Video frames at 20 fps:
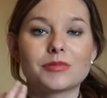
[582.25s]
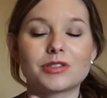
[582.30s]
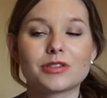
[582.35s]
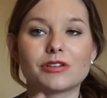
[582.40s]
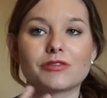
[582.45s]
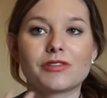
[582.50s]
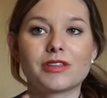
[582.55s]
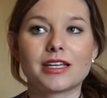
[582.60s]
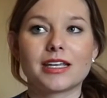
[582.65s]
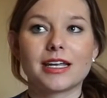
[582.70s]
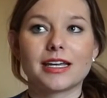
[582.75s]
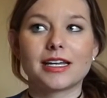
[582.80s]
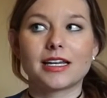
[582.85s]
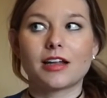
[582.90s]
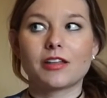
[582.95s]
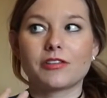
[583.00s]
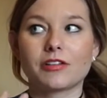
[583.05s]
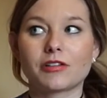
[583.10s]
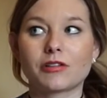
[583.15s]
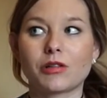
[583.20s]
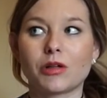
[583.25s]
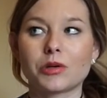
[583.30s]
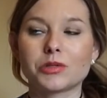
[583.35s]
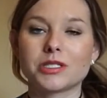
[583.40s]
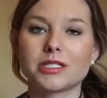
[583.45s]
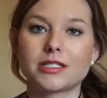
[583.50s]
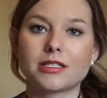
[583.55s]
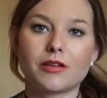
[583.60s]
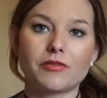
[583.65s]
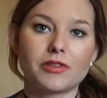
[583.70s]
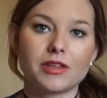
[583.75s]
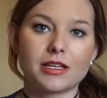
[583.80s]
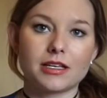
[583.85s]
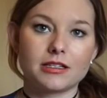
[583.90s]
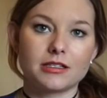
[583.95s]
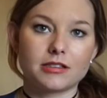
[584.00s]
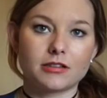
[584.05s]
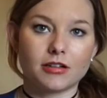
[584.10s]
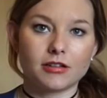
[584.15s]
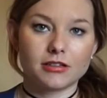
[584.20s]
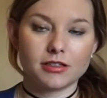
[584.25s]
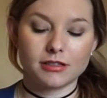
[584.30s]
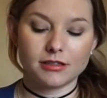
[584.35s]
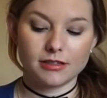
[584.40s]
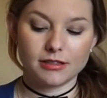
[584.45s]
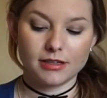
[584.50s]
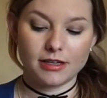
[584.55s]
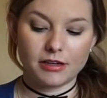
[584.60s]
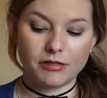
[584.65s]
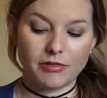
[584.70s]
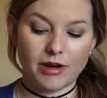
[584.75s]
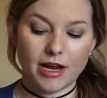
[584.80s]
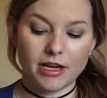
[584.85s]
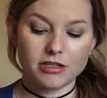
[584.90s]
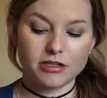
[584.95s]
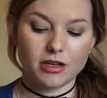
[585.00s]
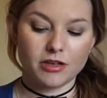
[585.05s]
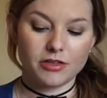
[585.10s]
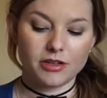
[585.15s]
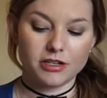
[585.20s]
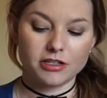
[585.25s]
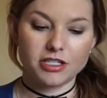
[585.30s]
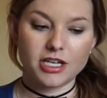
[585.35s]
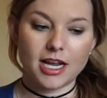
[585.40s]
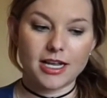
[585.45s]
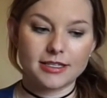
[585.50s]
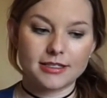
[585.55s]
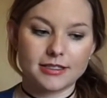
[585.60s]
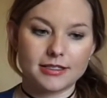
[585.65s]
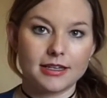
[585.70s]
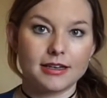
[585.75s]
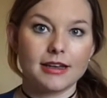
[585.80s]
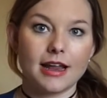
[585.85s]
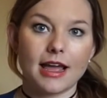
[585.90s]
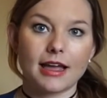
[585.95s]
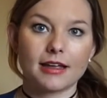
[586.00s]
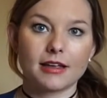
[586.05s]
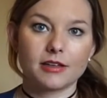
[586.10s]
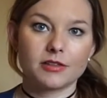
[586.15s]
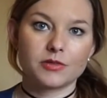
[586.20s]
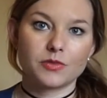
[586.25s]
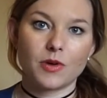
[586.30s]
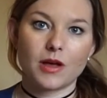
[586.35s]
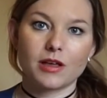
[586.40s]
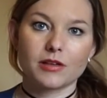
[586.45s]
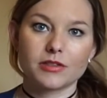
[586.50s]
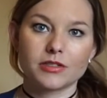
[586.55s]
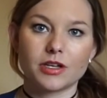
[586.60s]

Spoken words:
So if they get it on their clothes and stuff, they can start to get a rash on their chest and neck as well.